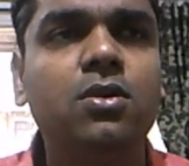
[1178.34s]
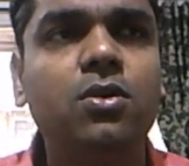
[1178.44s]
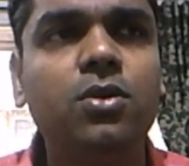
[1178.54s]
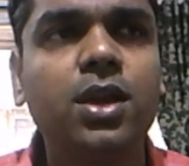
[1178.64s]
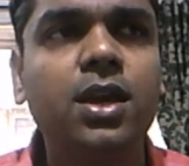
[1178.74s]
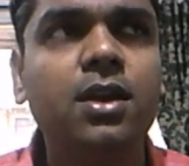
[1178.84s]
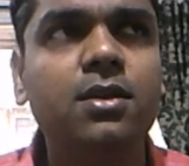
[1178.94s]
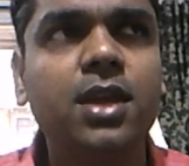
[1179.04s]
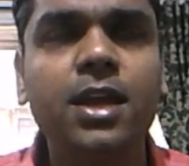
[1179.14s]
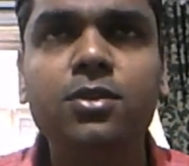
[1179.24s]
Okay,
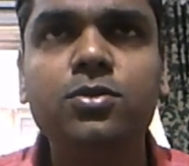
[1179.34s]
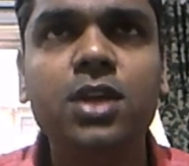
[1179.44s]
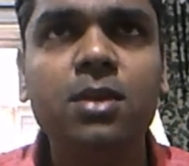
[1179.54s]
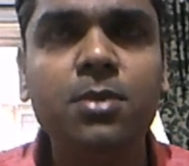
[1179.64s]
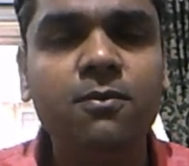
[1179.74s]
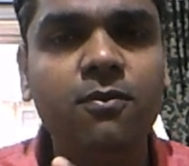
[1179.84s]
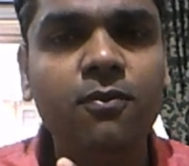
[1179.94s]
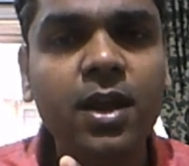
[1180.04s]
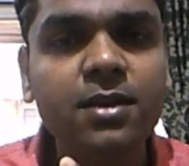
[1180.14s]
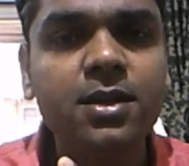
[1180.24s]
can you tell me
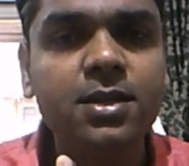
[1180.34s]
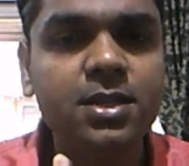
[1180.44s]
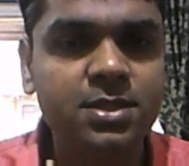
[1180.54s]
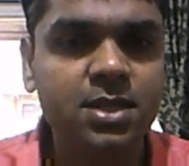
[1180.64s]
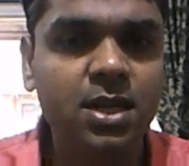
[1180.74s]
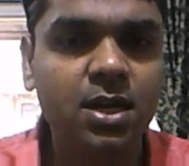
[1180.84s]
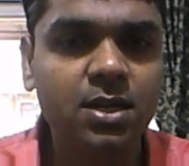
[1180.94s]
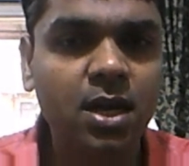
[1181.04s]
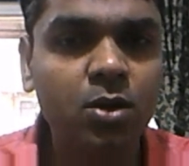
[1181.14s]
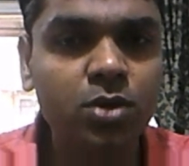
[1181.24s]
when did this start?
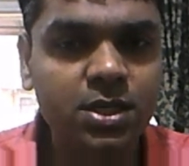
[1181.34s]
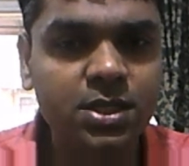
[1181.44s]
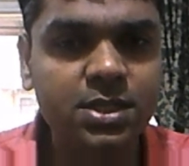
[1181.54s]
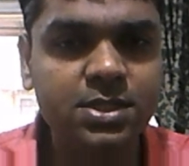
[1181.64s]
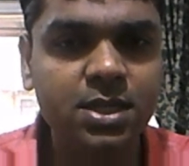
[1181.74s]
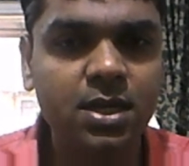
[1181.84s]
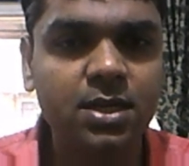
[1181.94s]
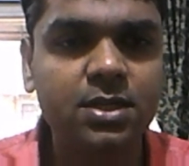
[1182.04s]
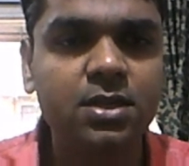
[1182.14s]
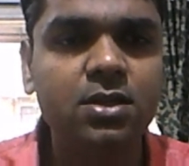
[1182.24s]
How did this start?
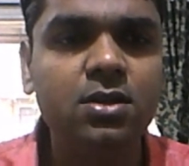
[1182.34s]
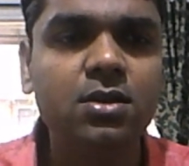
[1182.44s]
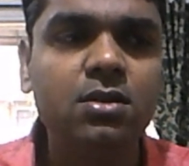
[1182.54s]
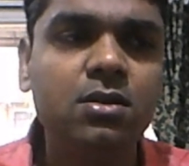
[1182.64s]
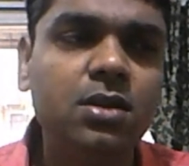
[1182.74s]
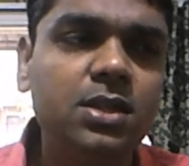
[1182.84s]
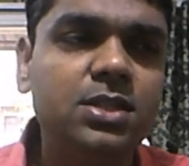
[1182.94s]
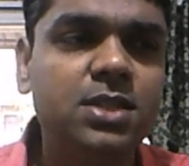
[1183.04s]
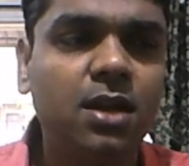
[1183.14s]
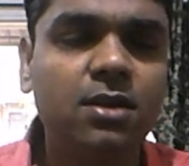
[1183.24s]
It
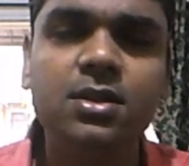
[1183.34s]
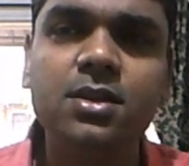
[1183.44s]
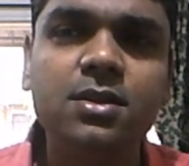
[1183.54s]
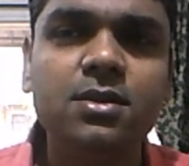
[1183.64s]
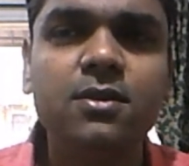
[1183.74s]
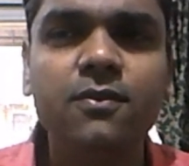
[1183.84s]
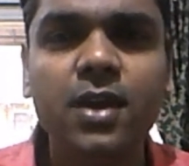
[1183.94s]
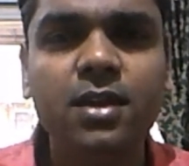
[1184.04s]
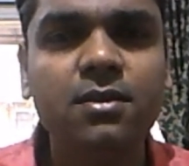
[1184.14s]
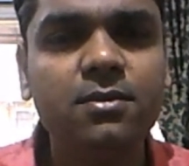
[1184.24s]
started
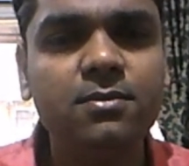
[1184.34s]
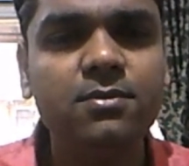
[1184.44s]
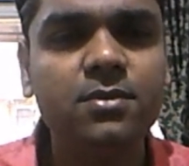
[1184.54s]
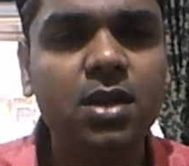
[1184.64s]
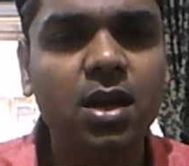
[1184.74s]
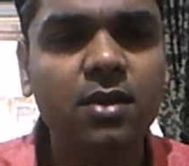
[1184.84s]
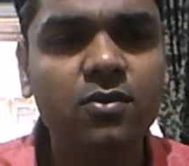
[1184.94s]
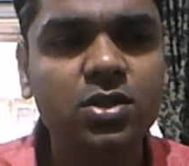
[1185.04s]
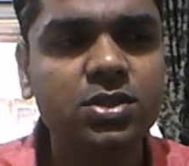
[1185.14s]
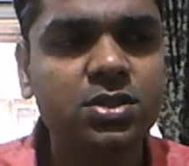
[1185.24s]
when I
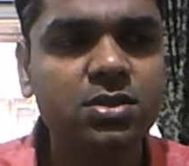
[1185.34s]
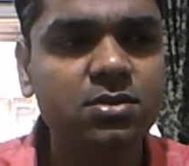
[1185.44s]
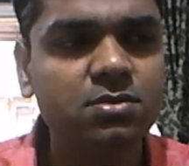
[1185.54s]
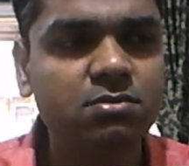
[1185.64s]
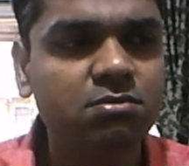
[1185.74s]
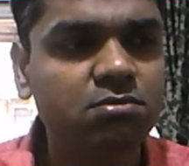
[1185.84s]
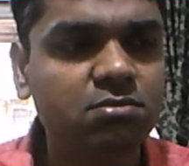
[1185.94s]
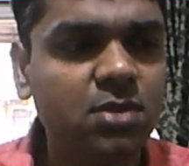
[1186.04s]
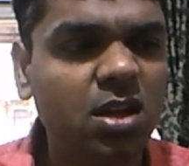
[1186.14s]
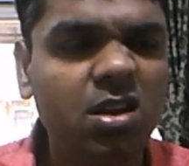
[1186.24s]
was
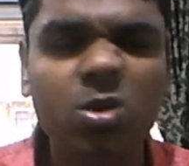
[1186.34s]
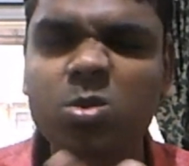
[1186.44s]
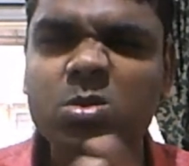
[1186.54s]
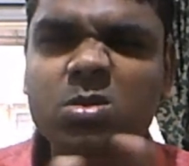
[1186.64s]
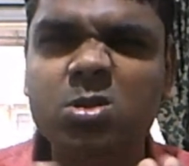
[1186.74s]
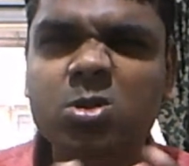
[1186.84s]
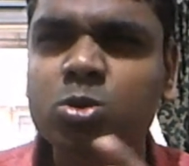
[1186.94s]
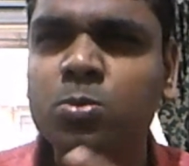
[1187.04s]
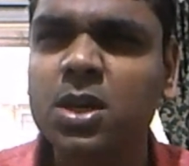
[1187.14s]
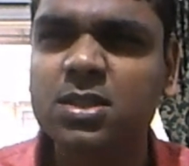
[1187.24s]
around
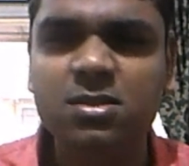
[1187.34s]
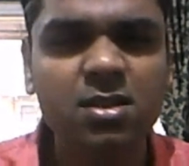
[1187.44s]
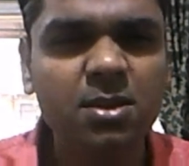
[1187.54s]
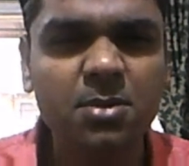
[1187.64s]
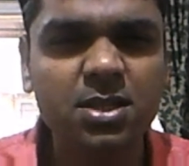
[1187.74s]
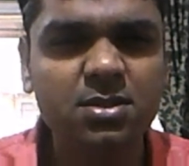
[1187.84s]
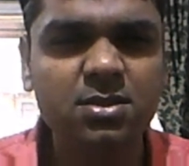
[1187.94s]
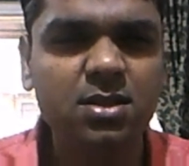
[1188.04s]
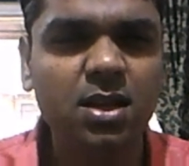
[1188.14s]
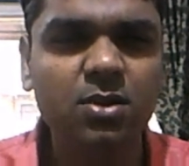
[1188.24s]
2 months, 3
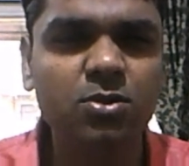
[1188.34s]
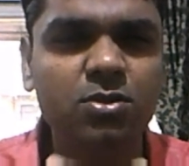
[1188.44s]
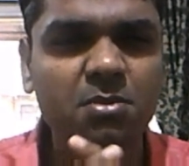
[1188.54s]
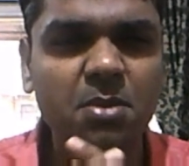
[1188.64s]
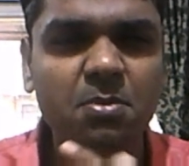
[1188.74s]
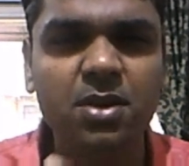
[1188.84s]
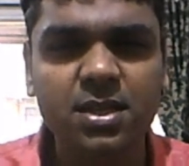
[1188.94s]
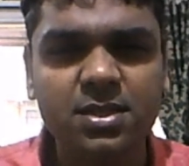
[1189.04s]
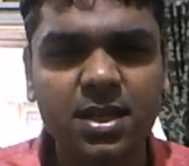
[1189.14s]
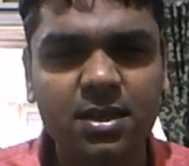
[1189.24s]
months. I don't remember
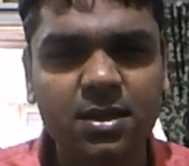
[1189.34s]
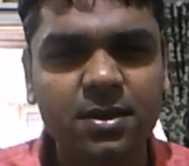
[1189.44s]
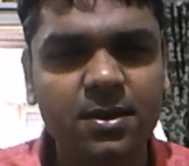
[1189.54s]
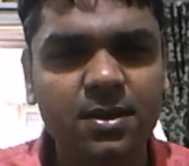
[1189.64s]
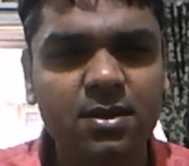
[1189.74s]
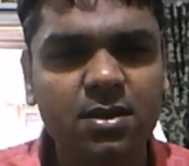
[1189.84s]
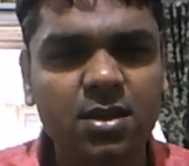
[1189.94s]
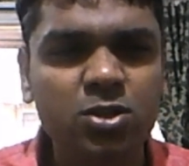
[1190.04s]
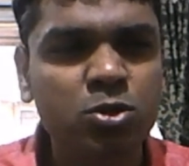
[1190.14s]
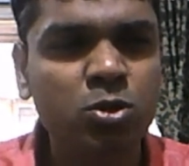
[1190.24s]
exactly.
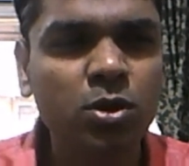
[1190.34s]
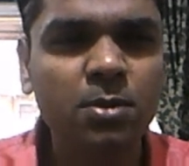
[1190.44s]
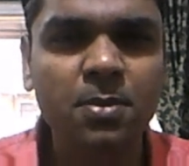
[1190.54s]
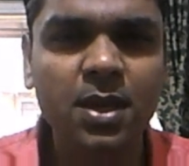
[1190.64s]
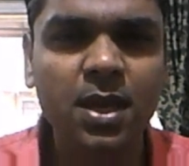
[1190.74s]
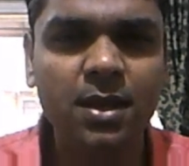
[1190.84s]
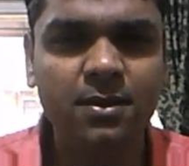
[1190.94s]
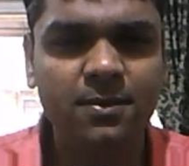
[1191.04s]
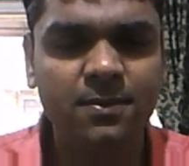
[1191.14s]
It slowly began.